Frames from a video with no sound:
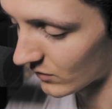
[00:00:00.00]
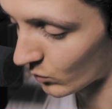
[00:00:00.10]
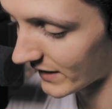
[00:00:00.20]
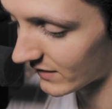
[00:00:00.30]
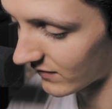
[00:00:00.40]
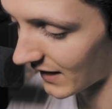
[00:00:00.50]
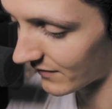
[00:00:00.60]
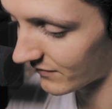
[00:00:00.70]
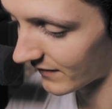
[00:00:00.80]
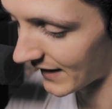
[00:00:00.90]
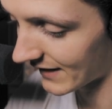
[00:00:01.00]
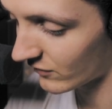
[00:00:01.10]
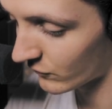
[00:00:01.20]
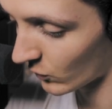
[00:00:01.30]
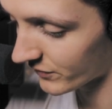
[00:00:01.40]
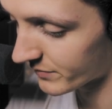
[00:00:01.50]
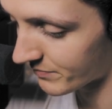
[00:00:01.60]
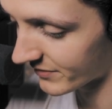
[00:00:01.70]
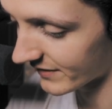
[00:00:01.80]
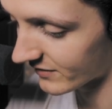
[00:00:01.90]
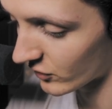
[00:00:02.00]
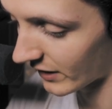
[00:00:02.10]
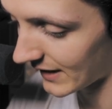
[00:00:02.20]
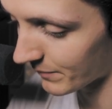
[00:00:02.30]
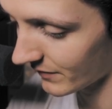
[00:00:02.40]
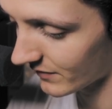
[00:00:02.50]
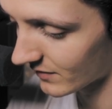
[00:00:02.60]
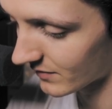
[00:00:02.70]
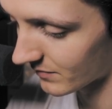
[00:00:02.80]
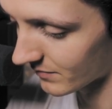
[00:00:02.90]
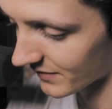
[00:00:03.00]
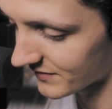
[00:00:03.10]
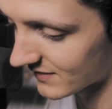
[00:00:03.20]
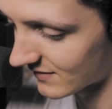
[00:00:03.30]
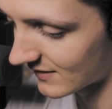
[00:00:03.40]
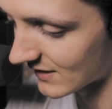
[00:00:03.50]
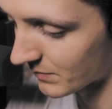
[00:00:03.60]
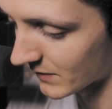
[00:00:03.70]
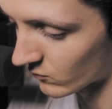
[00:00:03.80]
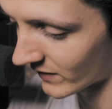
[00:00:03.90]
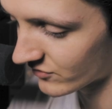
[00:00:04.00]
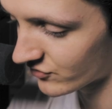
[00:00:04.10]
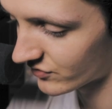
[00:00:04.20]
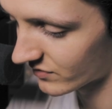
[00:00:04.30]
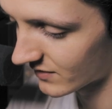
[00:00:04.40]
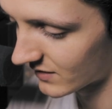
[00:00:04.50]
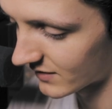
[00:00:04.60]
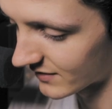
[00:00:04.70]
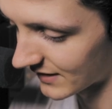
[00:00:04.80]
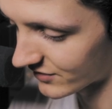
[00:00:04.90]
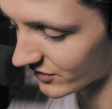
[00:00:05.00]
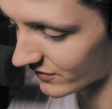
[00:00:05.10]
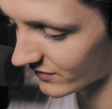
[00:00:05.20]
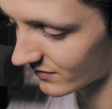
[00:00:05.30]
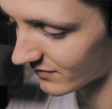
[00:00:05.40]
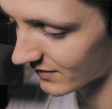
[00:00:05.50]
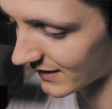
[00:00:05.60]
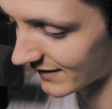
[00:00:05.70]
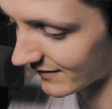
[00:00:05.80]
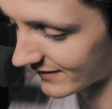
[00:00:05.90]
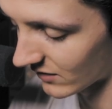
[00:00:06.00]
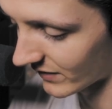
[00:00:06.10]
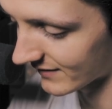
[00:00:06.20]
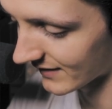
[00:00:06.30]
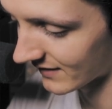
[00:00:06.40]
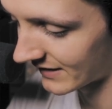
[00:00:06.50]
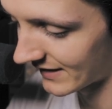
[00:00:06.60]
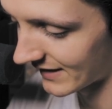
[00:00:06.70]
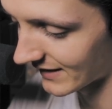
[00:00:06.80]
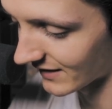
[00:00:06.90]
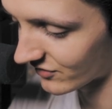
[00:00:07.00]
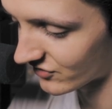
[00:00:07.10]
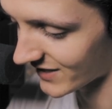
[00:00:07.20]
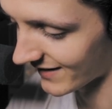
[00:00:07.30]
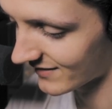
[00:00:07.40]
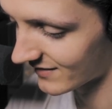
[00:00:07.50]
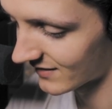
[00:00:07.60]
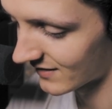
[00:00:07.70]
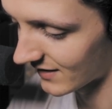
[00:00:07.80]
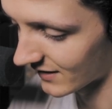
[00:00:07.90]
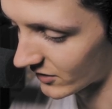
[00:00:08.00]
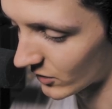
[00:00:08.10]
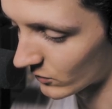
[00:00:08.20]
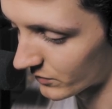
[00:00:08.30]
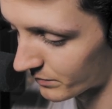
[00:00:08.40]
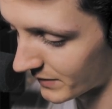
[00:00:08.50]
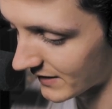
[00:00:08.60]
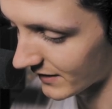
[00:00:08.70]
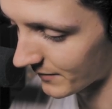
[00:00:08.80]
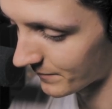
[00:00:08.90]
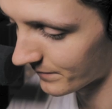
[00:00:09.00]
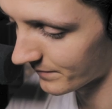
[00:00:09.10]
The wine of life, henceforth to be presented to her lips, must indeed be rich, delicious, and exhilarating in its chaste and golden beaker,